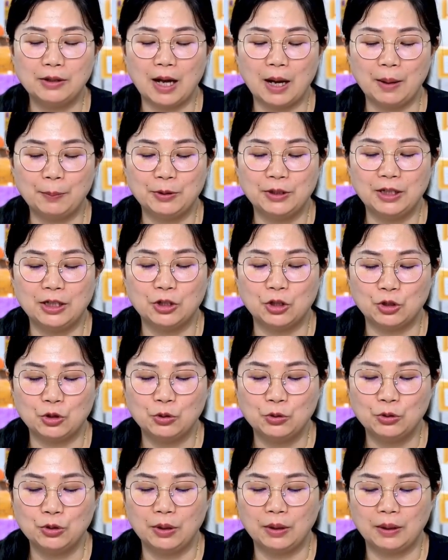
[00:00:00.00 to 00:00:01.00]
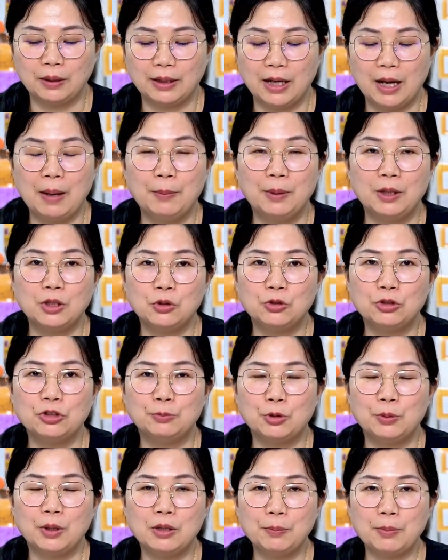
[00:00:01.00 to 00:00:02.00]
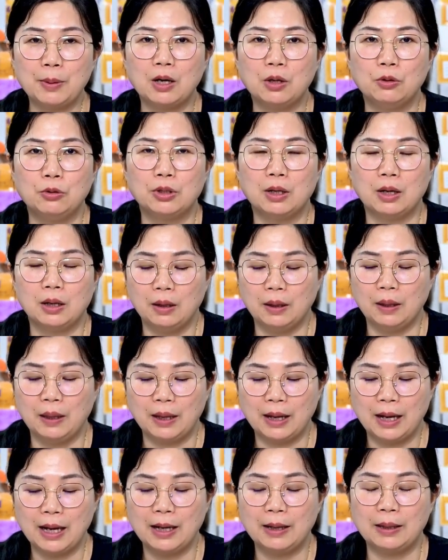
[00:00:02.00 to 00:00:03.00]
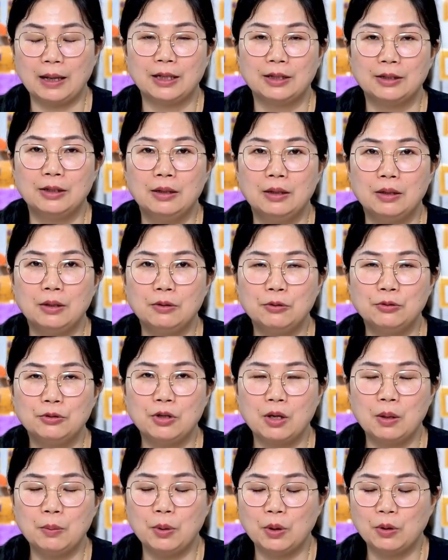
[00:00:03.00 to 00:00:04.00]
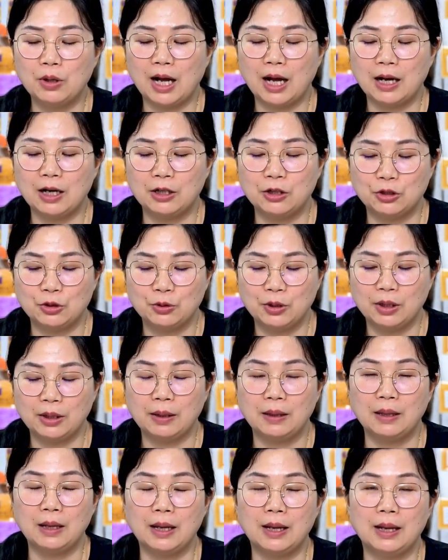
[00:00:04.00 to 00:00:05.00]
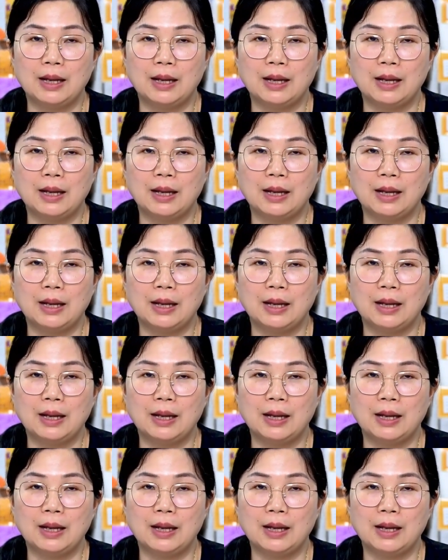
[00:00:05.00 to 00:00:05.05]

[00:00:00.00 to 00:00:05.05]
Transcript: Types include chemical spray powder, airlaid, thermal calendering,